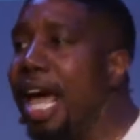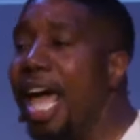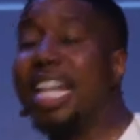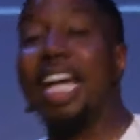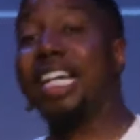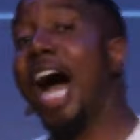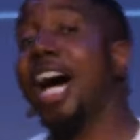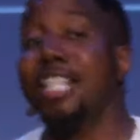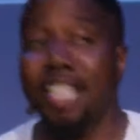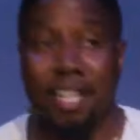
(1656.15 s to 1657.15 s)
and that
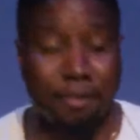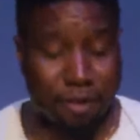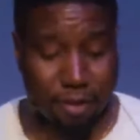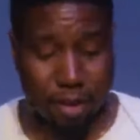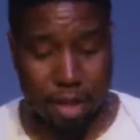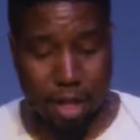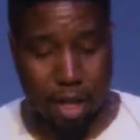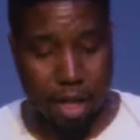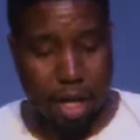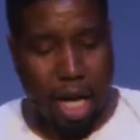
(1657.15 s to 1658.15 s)
God is evil.
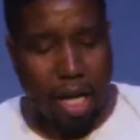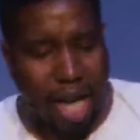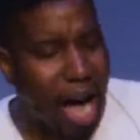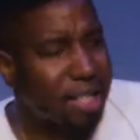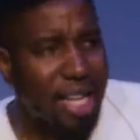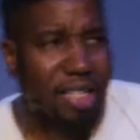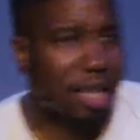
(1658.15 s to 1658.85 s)
God says,